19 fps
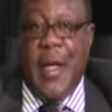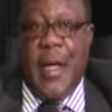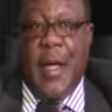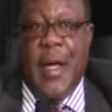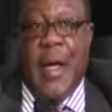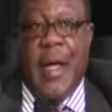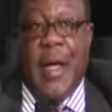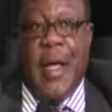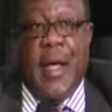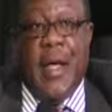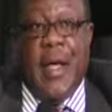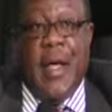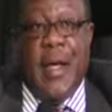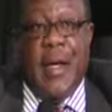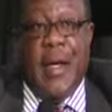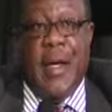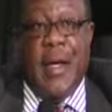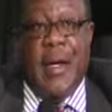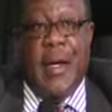
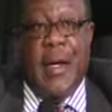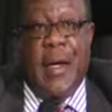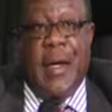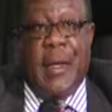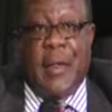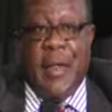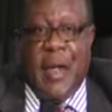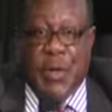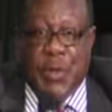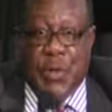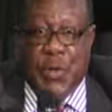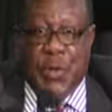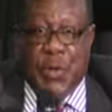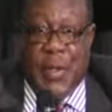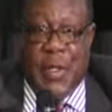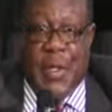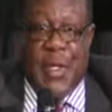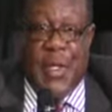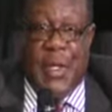And thanks to
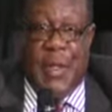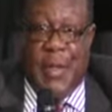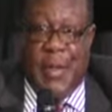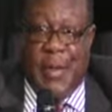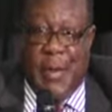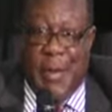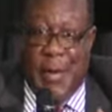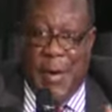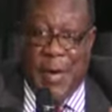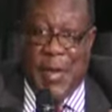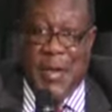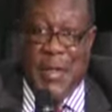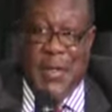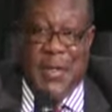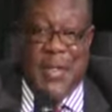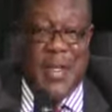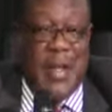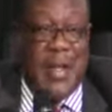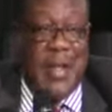the
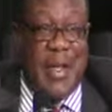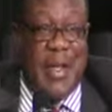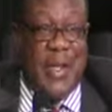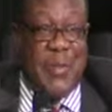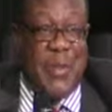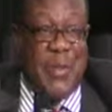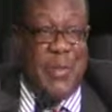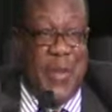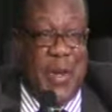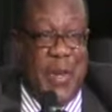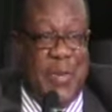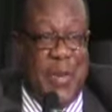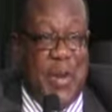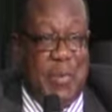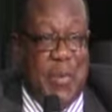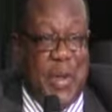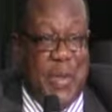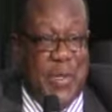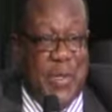audience that has been very, very
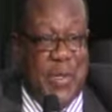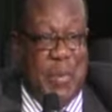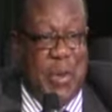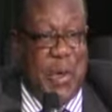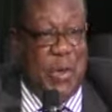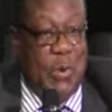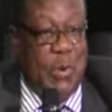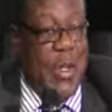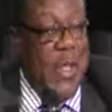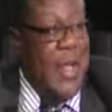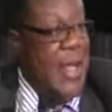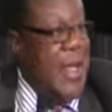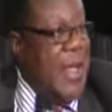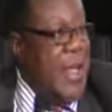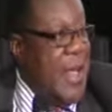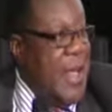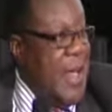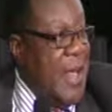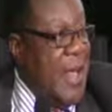participatory,
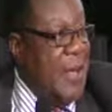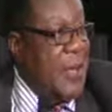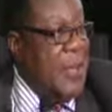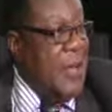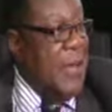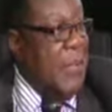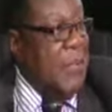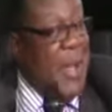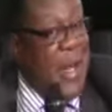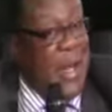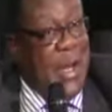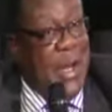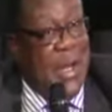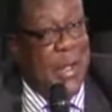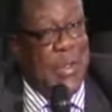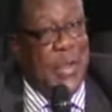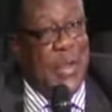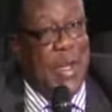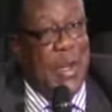and to the
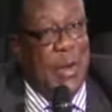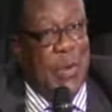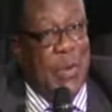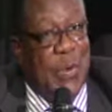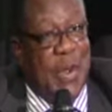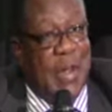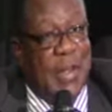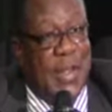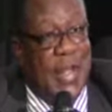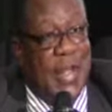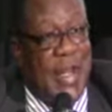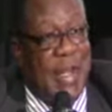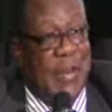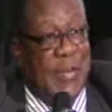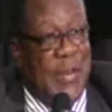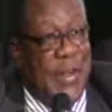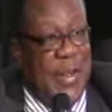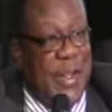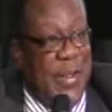panelists here who I think have
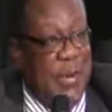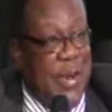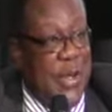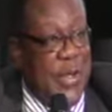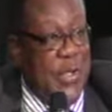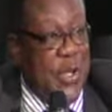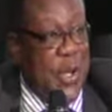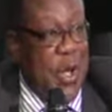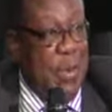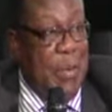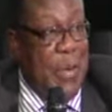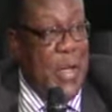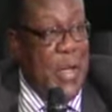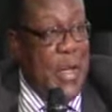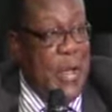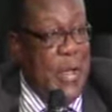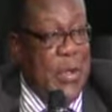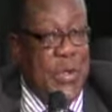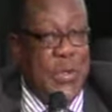done a great job.
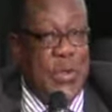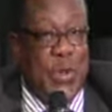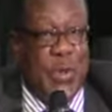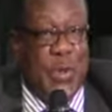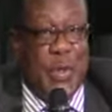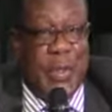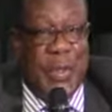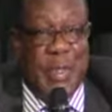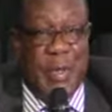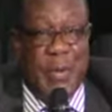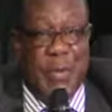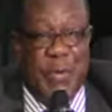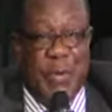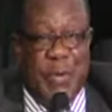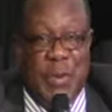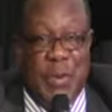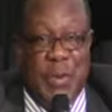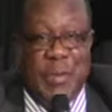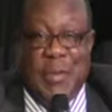So if
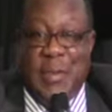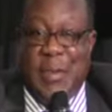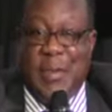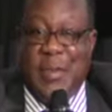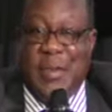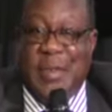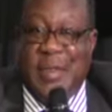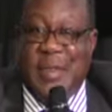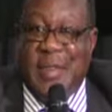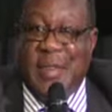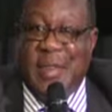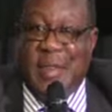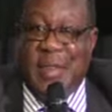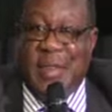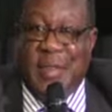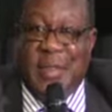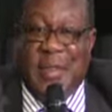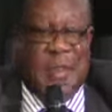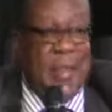you will,
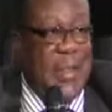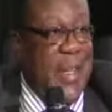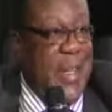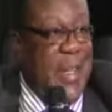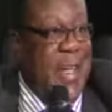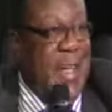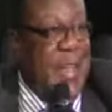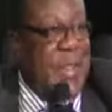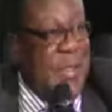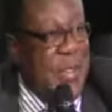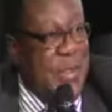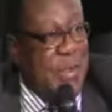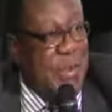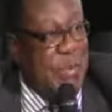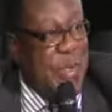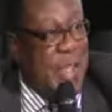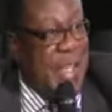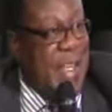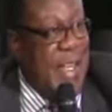assist
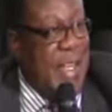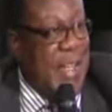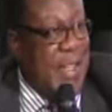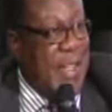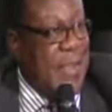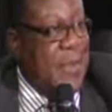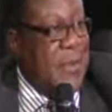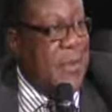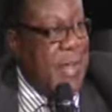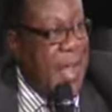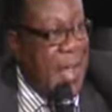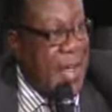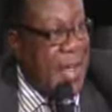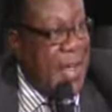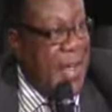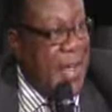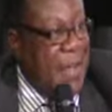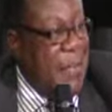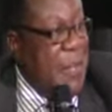me in
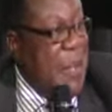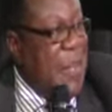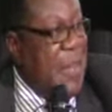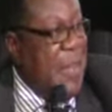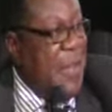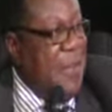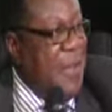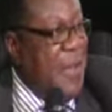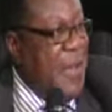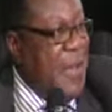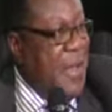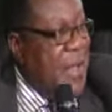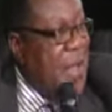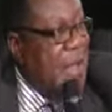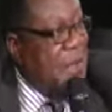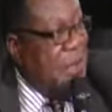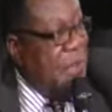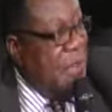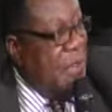thanking the
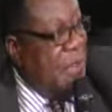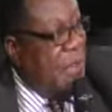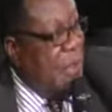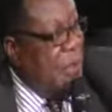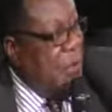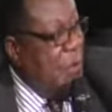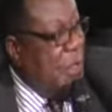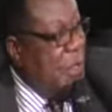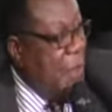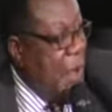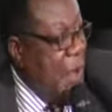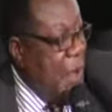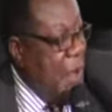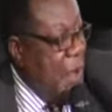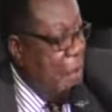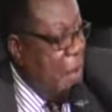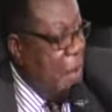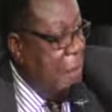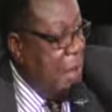distinguished panel
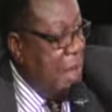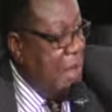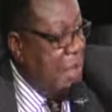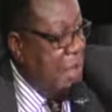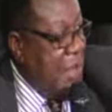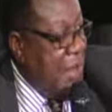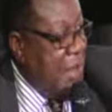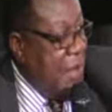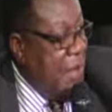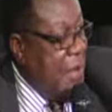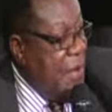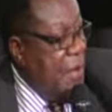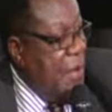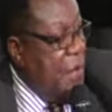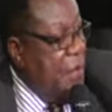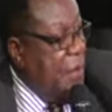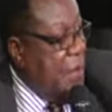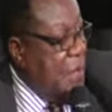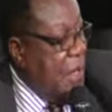members here
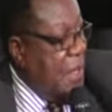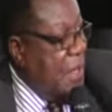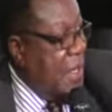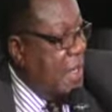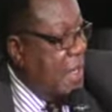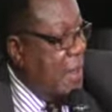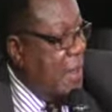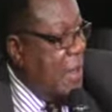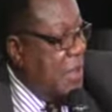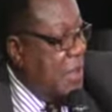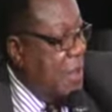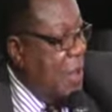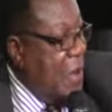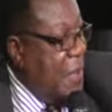for such a great job,